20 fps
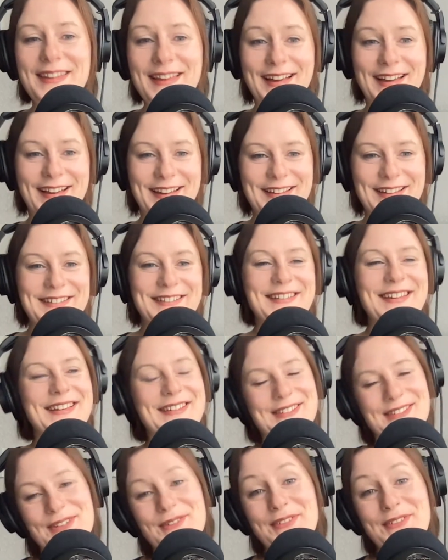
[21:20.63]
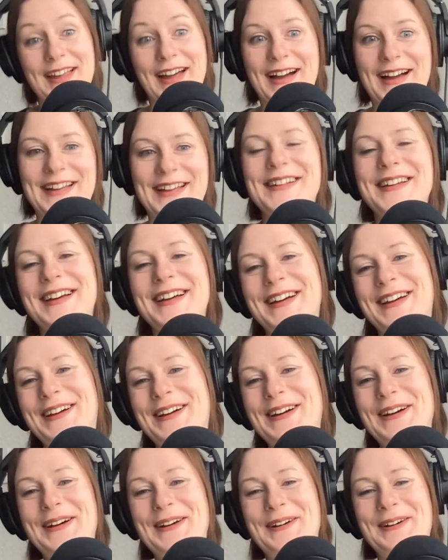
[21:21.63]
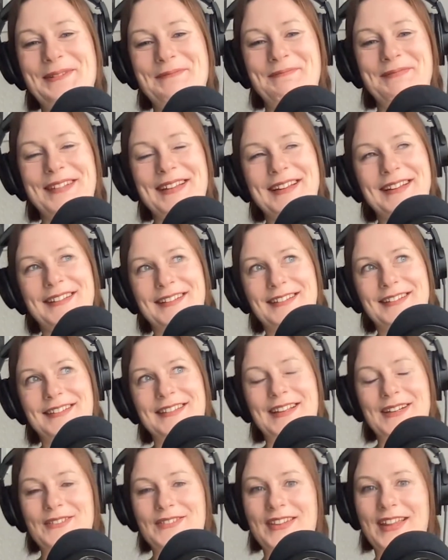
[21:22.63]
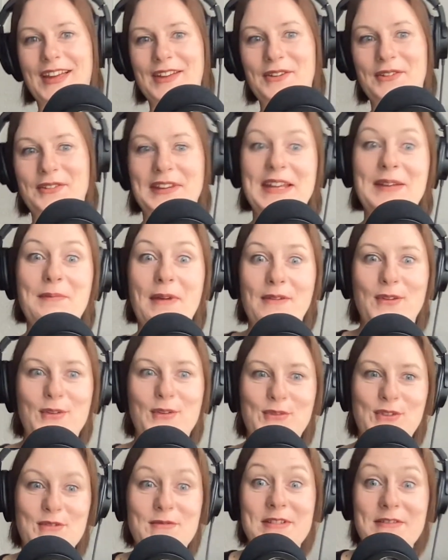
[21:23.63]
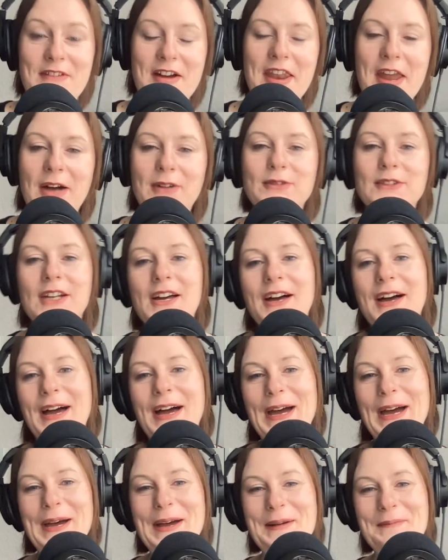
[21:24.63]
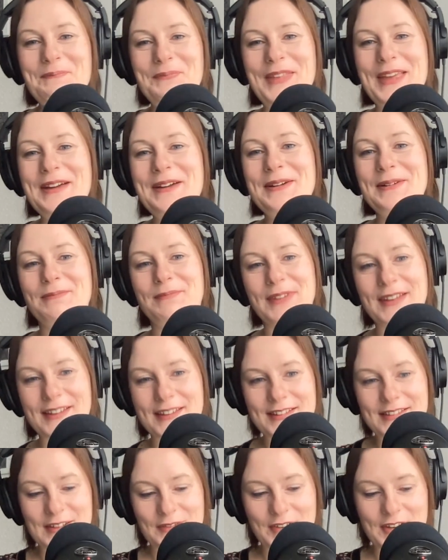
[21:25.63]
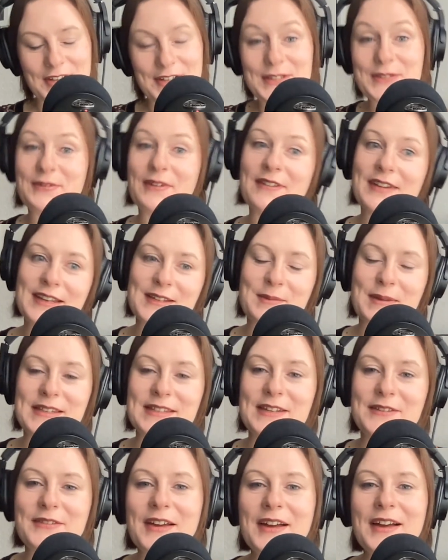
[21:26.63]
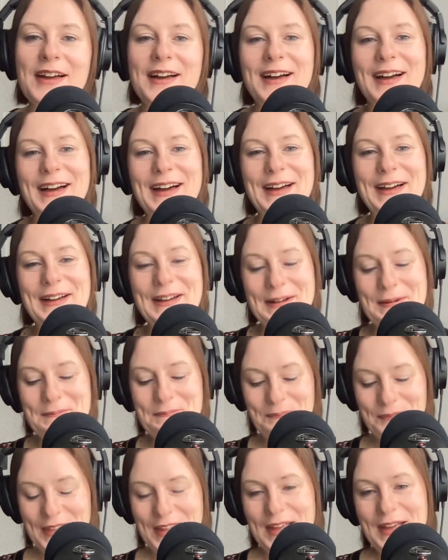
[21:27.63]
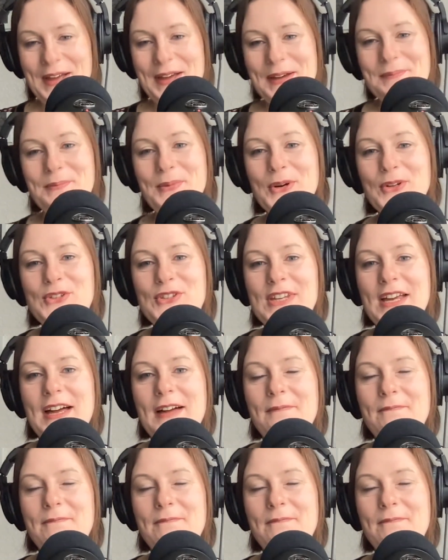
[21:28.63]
yeah, so would I. Thankfully, I don't need my roof doing right now, because I've heard it's very expensive. But